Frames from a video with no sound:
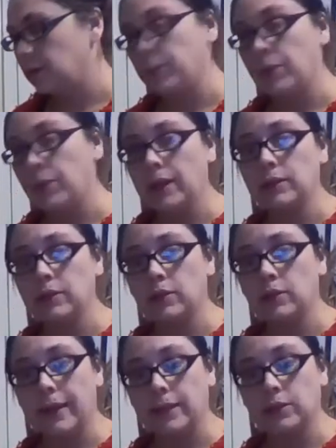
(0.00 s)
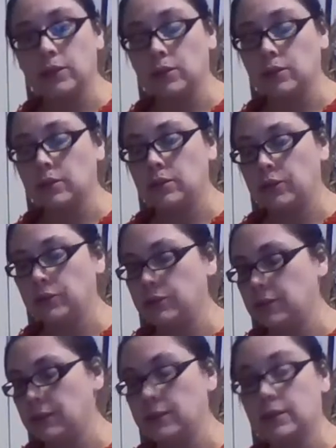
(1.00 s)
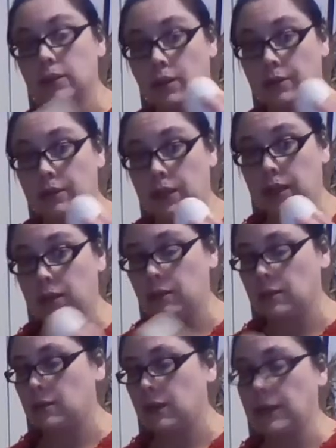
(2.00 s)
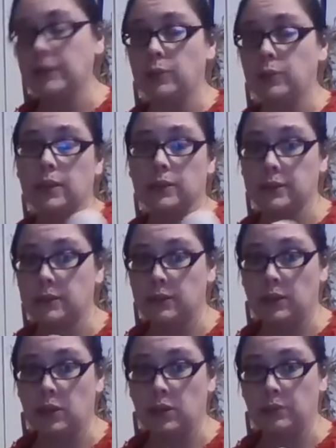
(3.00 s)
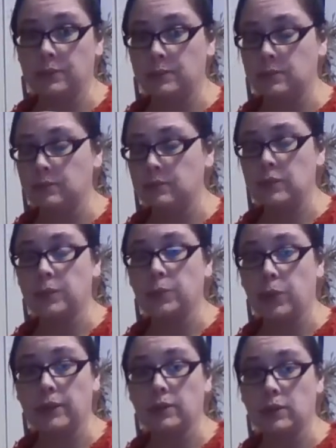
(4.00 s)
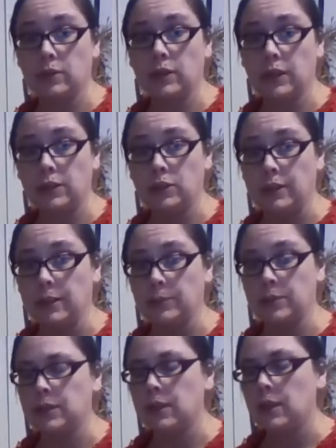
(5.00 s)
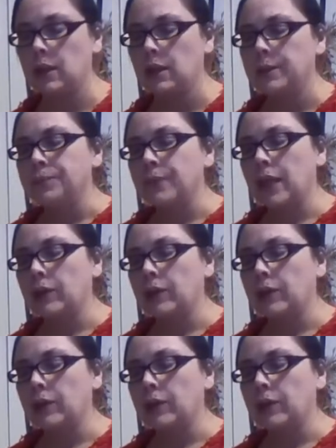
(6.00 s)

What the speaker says: the practical magical uses of an egg, as well as some practical kitchen tips. Now,